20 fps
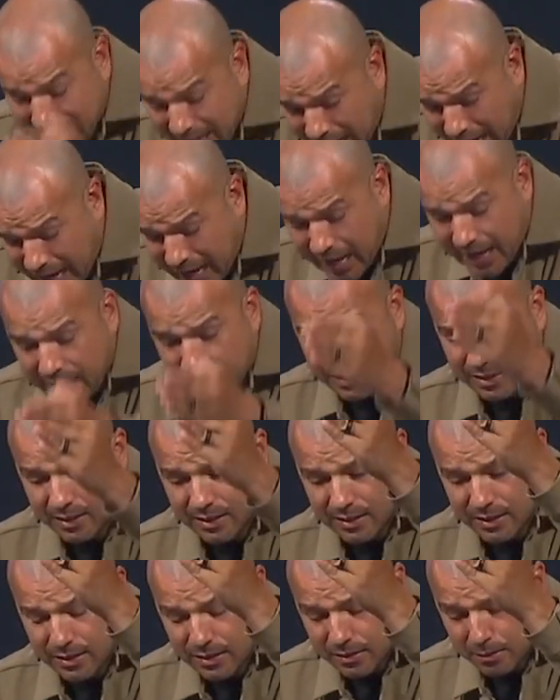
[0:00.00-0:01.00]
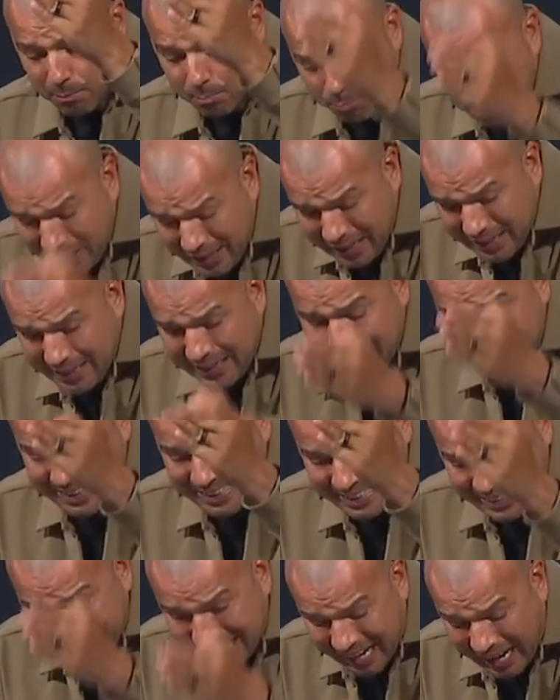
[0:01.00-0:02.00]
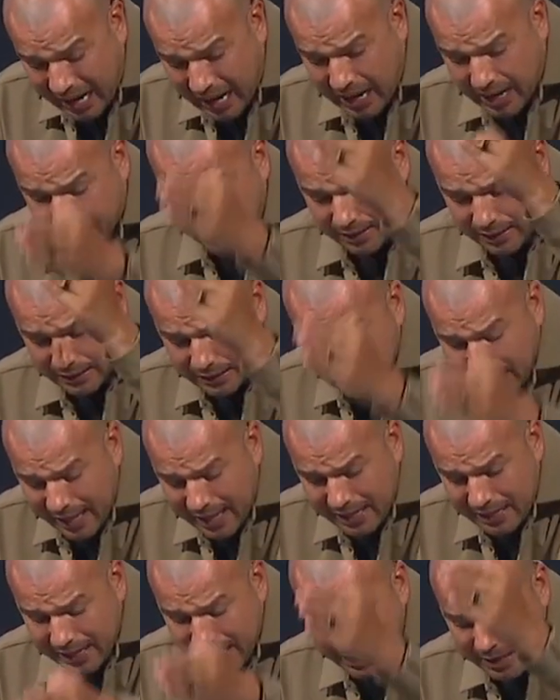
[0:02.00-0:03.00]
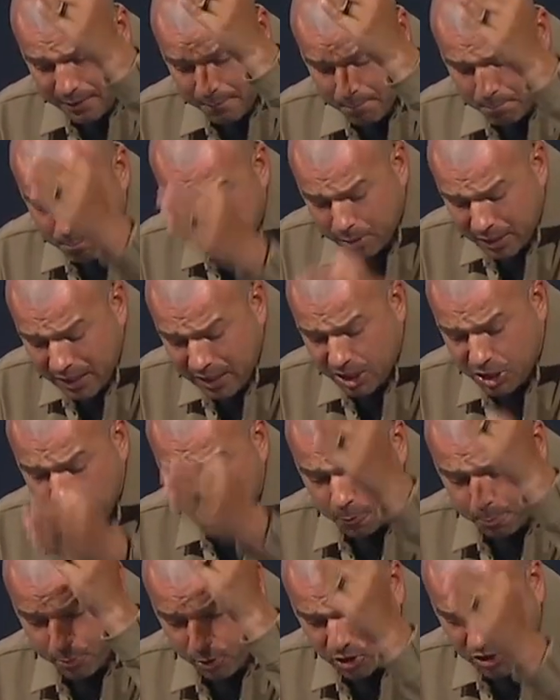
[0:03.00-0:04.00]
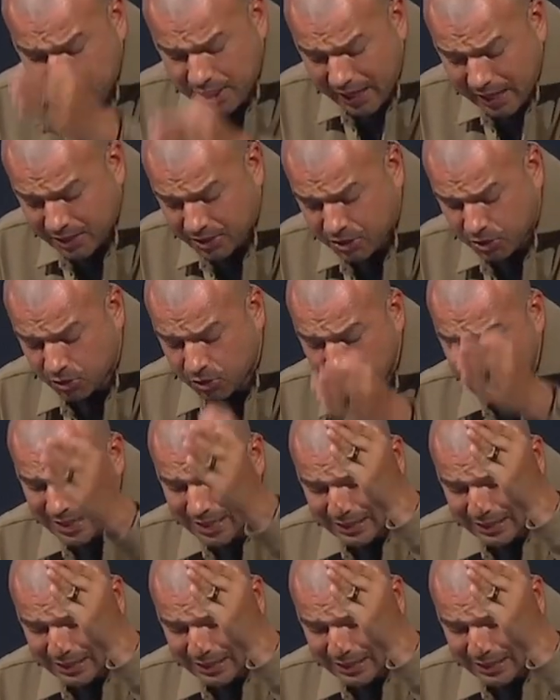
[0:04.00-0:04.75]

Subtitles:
God be God. Let him be your protector.